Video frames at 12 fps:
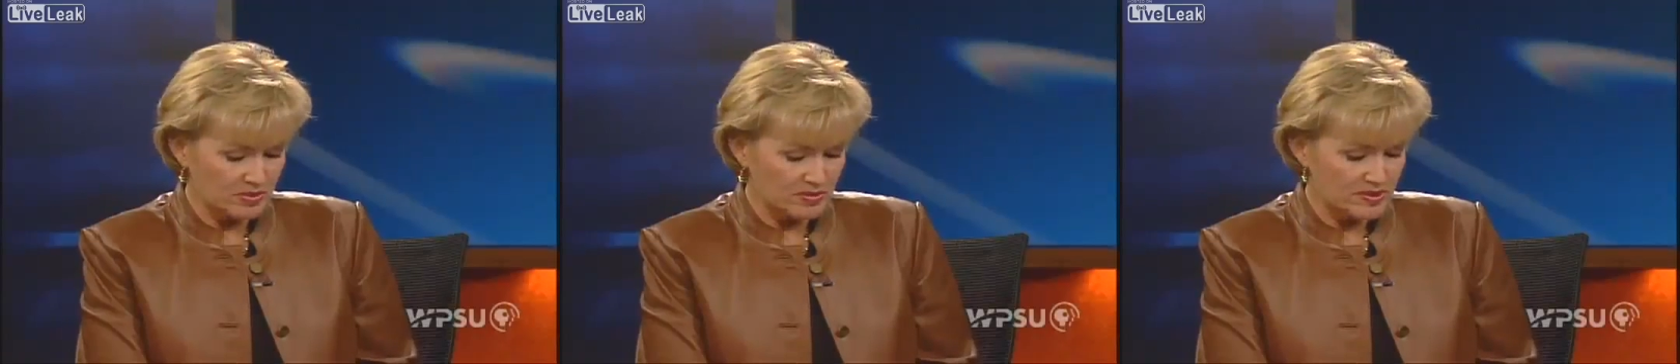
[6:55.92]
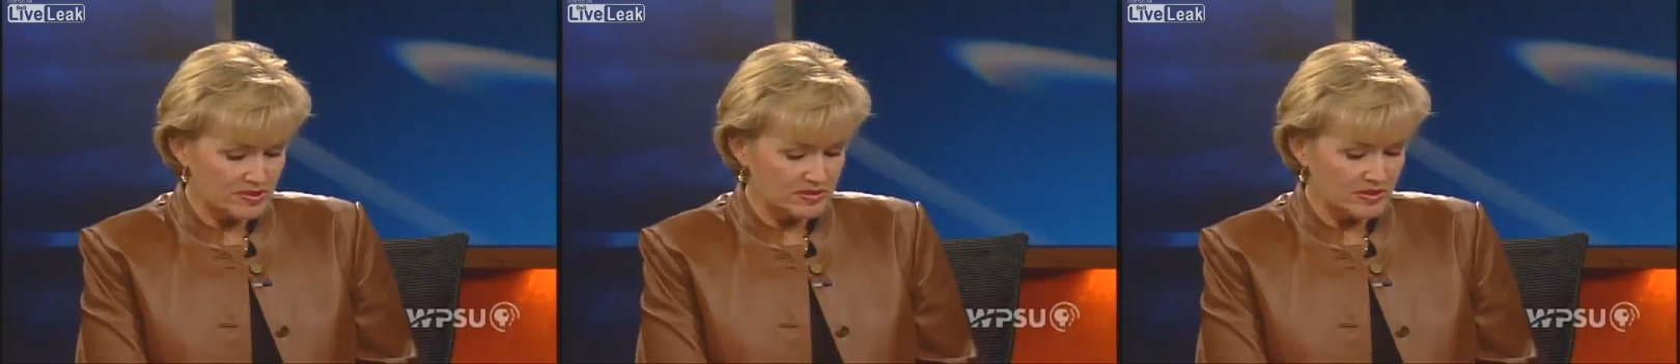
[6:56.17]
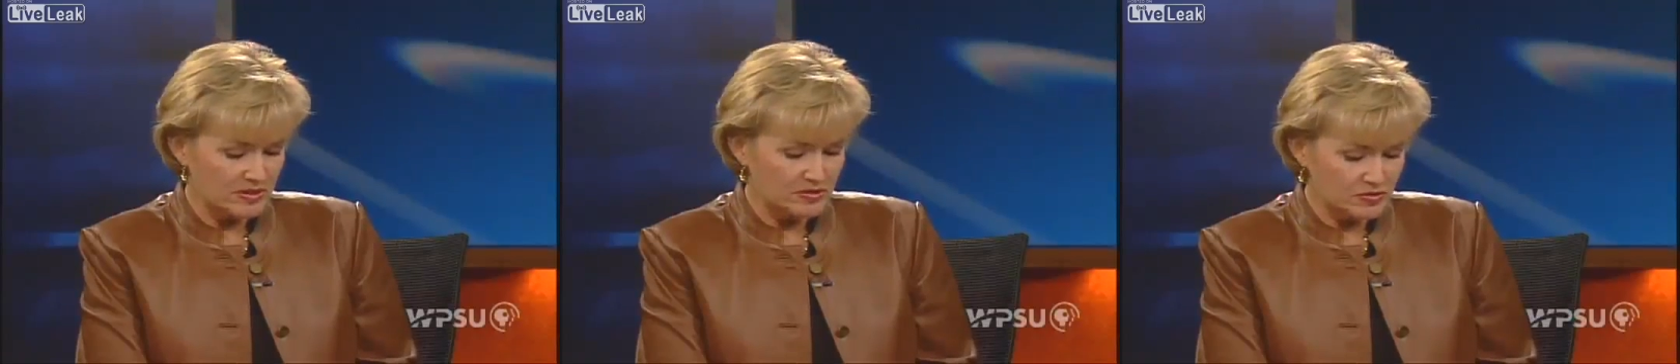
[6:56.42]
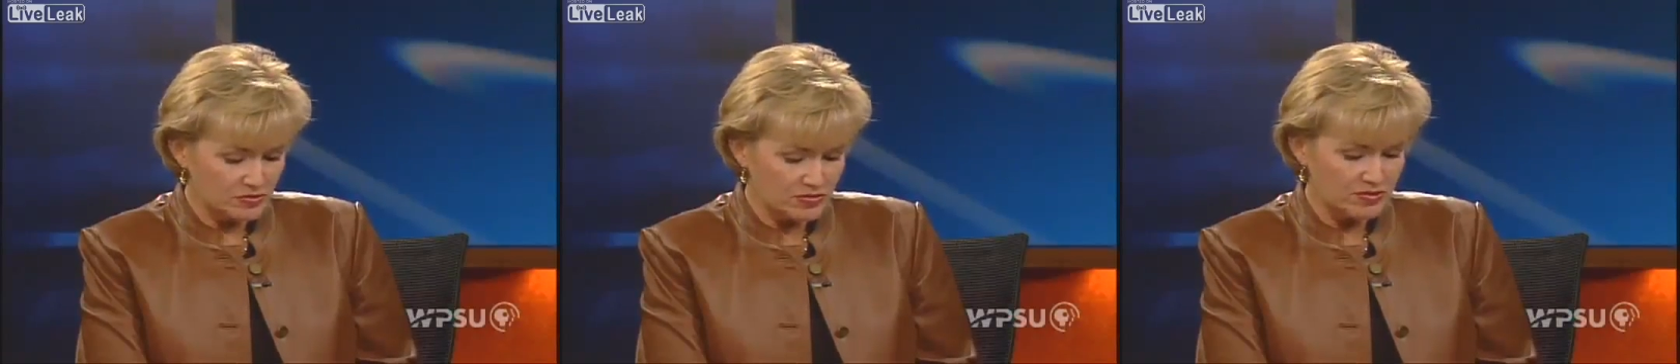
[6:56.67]
Prison, a
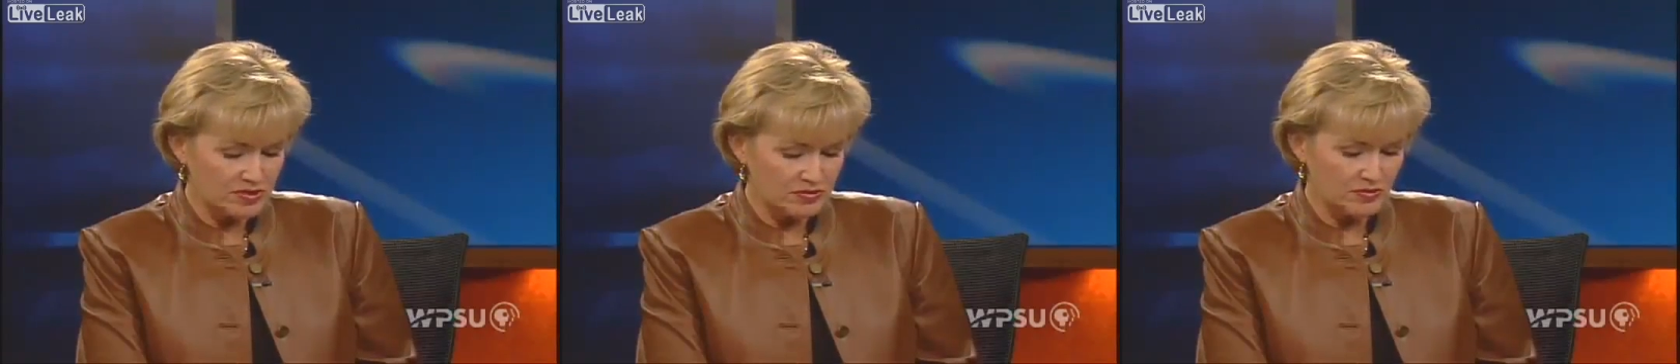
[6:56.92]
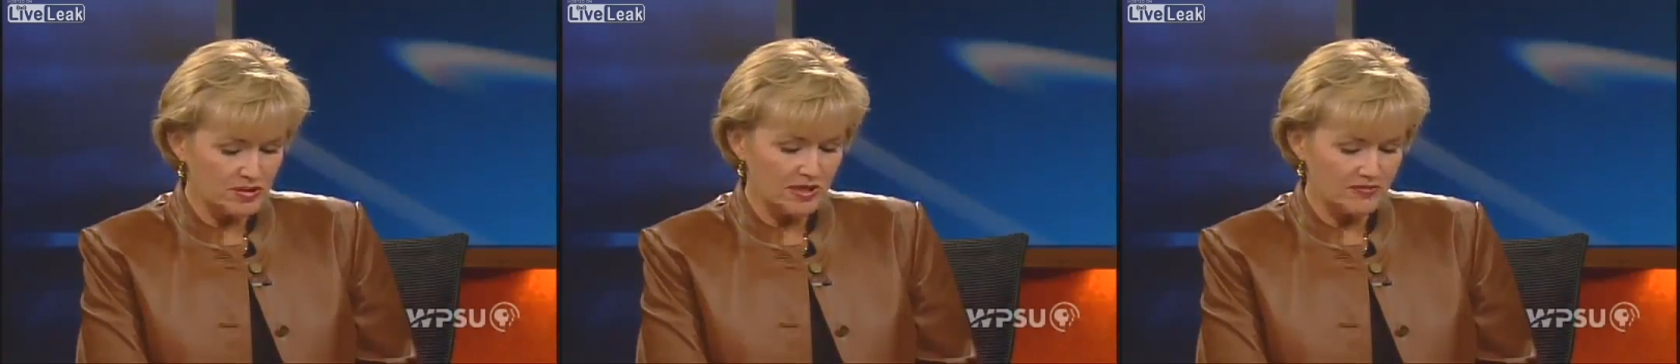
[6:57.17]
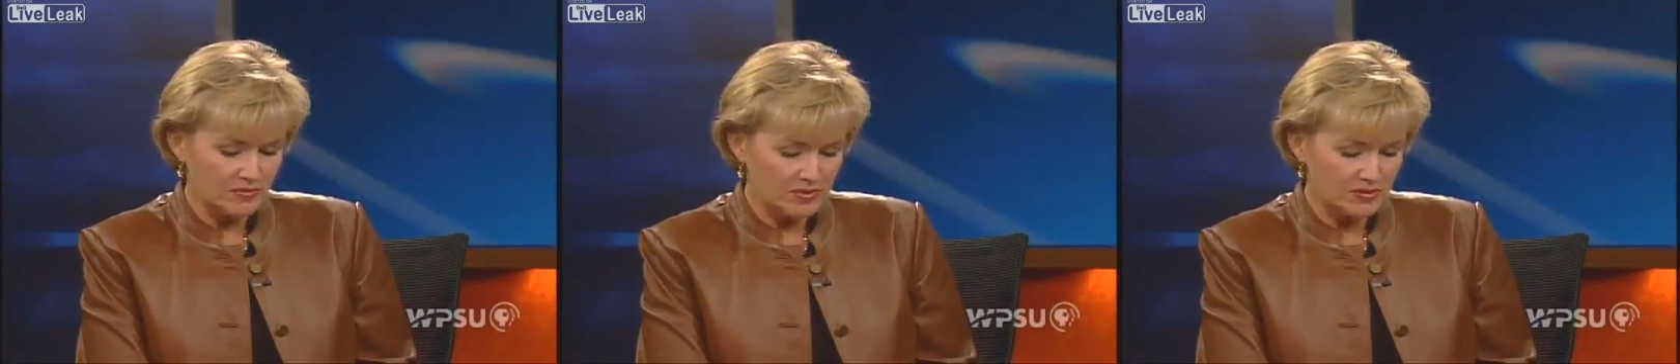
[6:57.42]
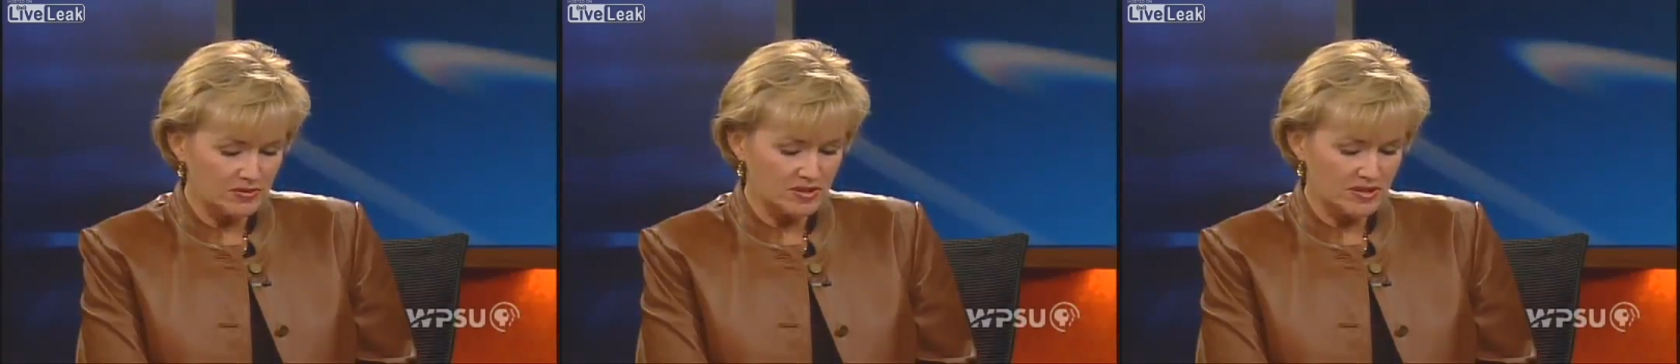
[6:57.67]
true story of
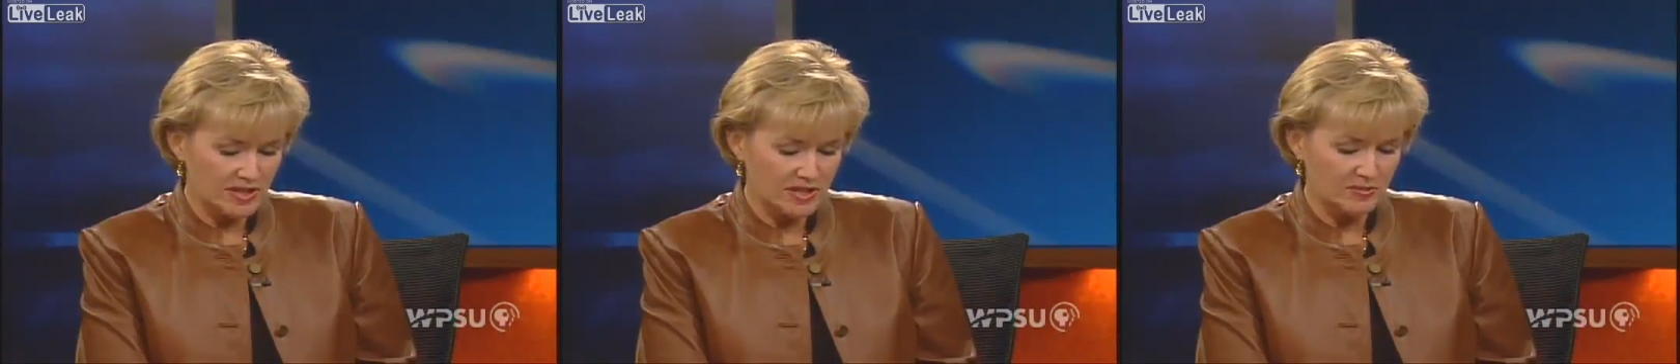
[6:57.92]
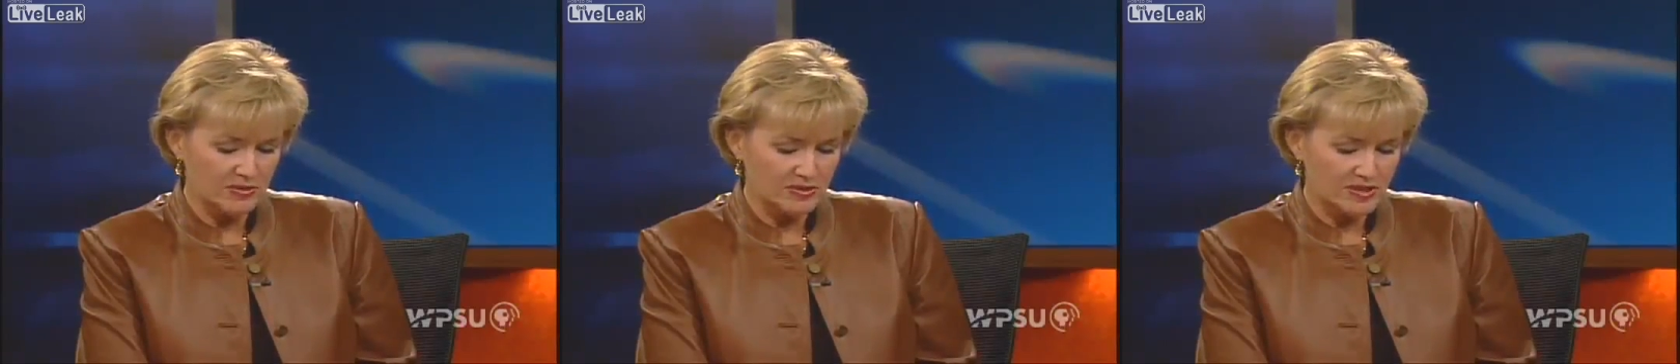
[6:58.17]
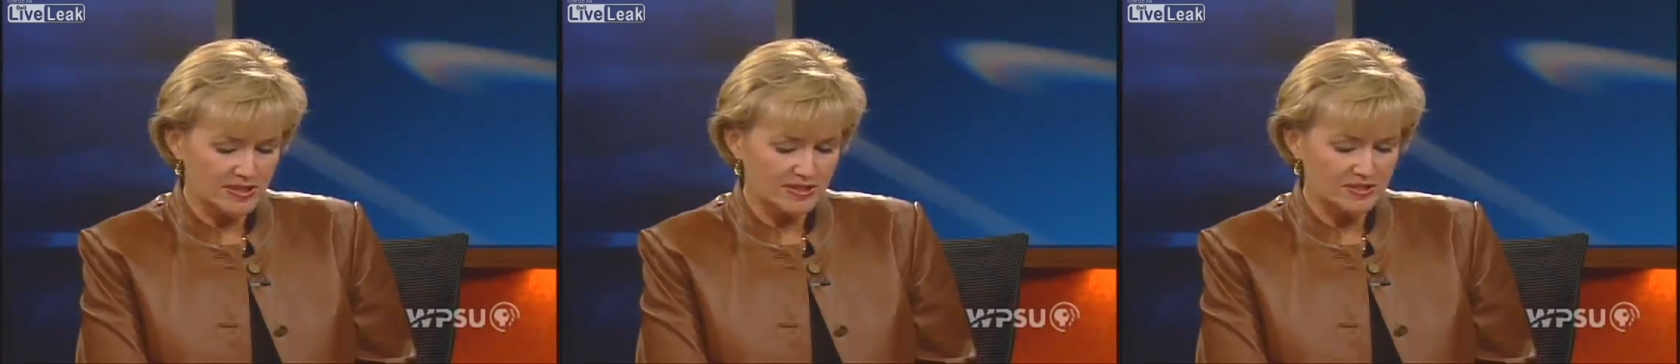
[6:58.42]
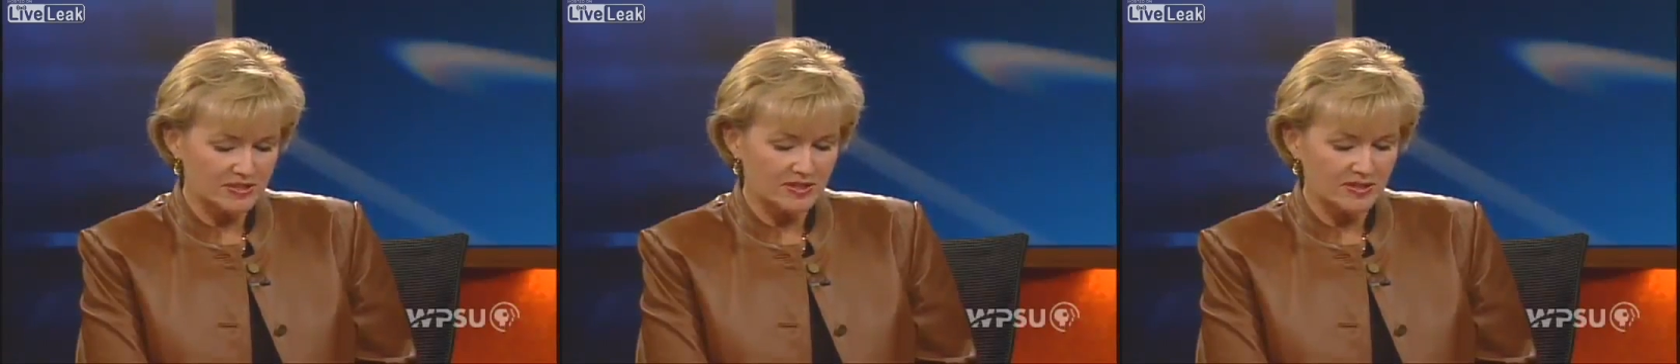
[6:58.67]
abuse and
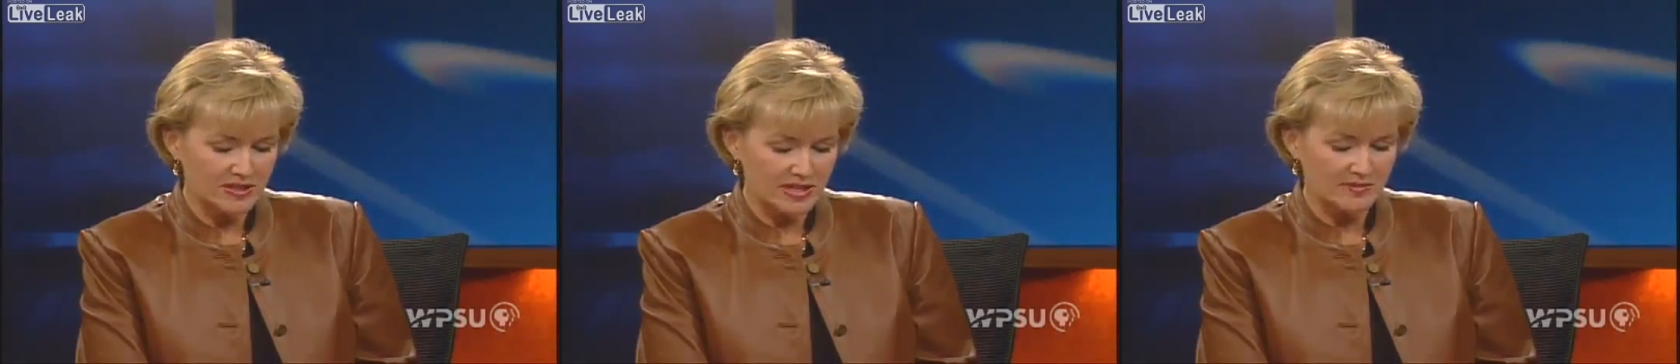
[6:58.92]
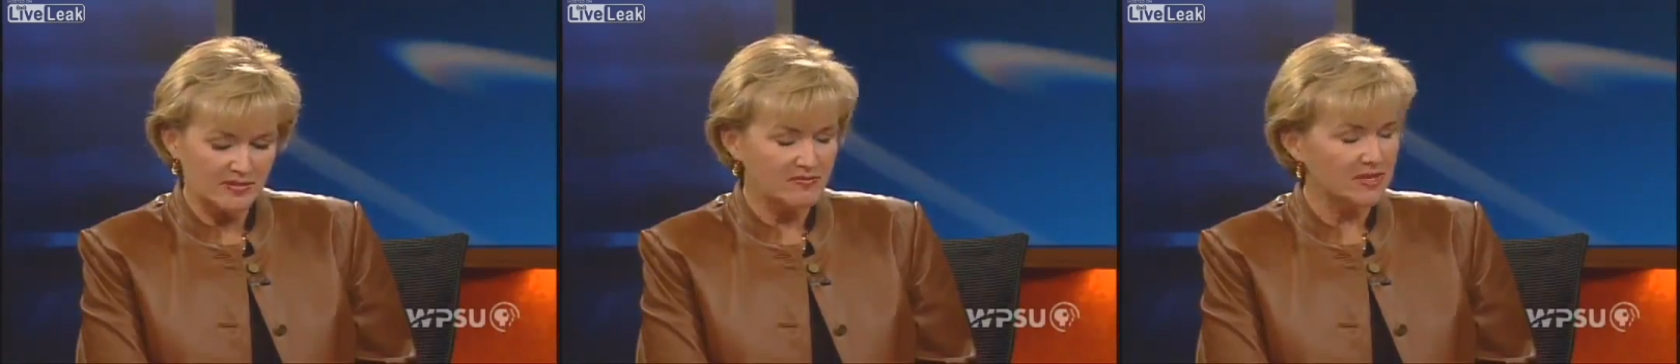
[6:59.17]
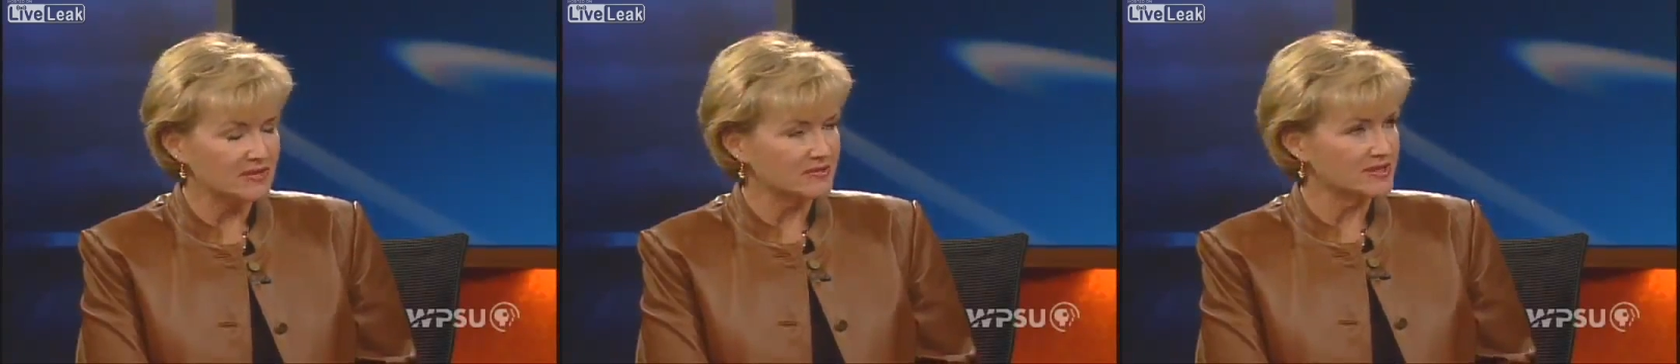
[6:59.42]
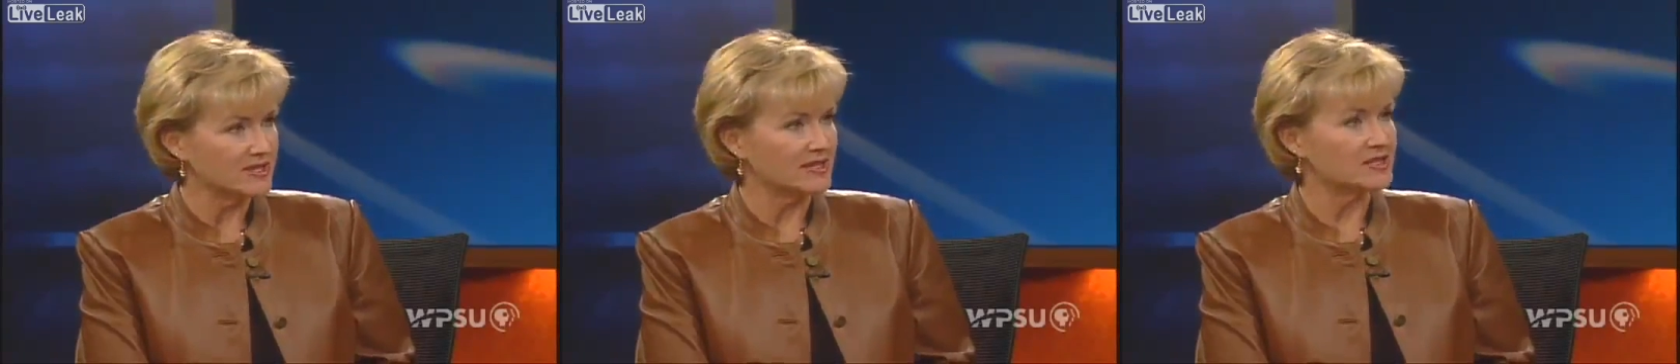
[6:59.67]
exploitation in the name of medical
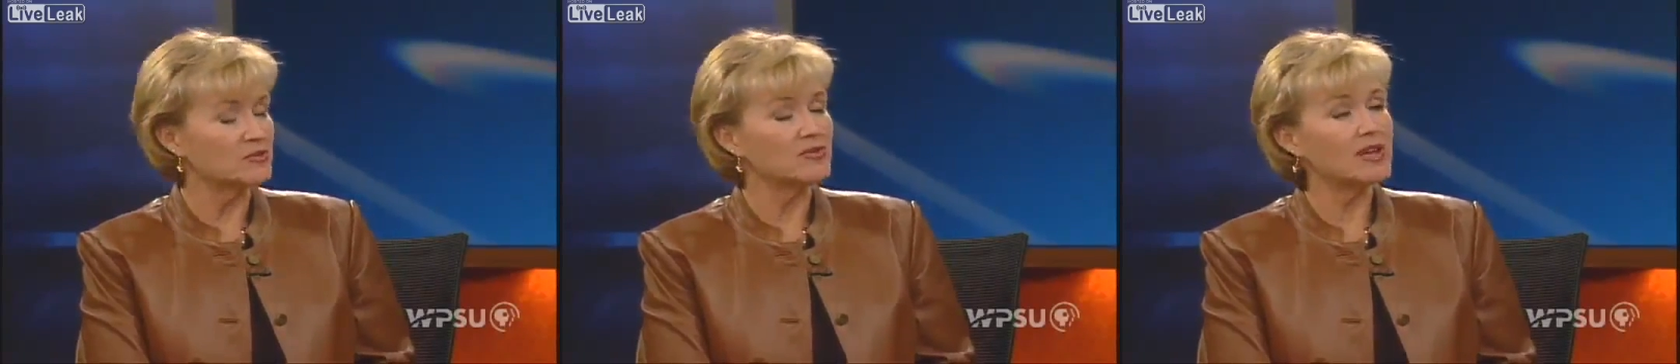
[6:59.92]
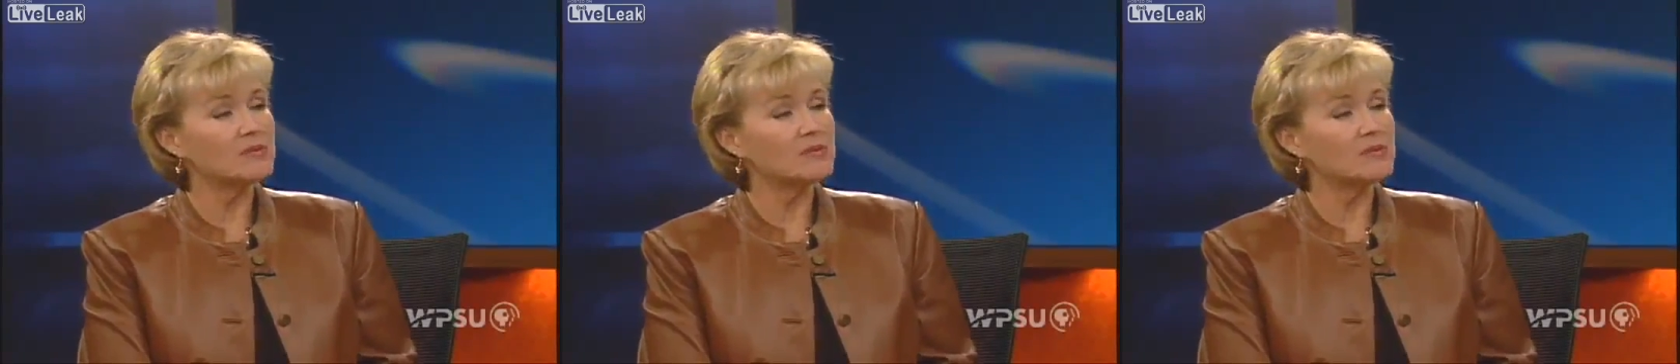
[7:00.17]
science. When mm -hmm.